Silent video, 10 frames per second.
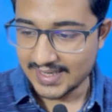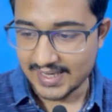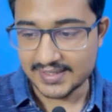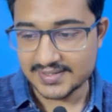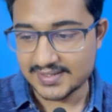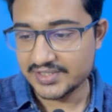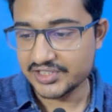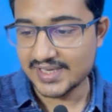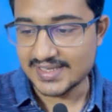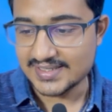
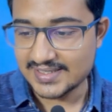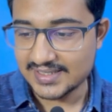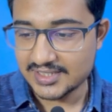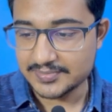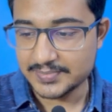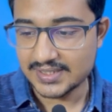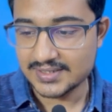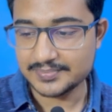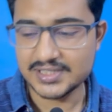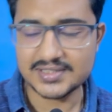anesthesia ACLS
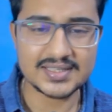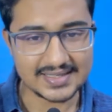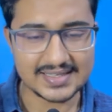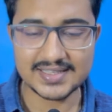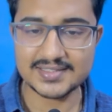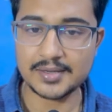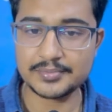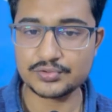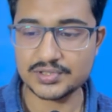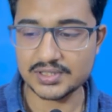BLS means any exam
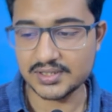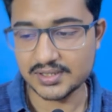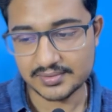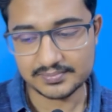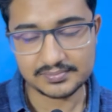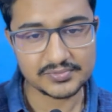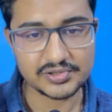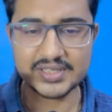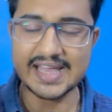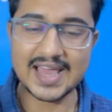you sit,
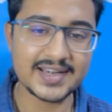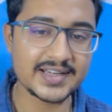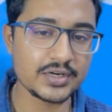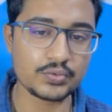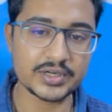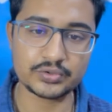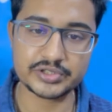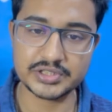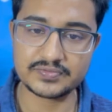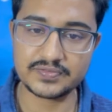guaranteed one
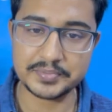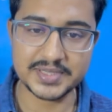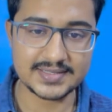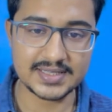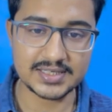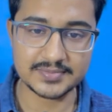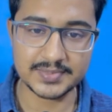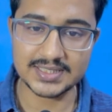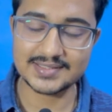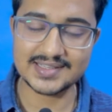question from ACLS
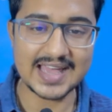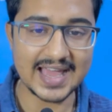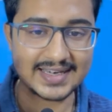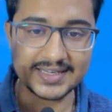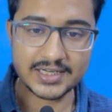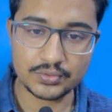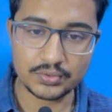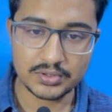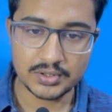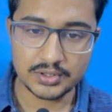BLS guaranteed
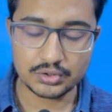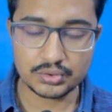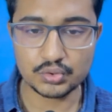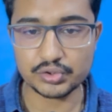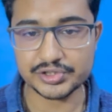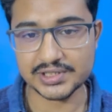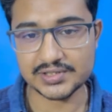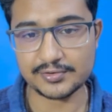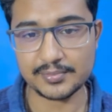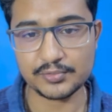two questions
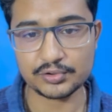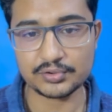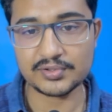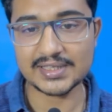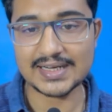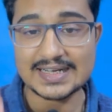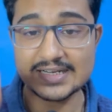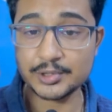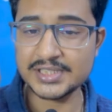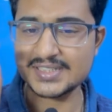from monoclonal
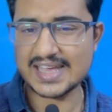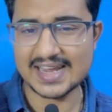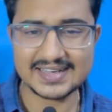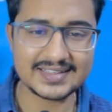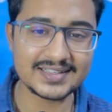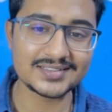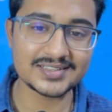antibodies guaranteed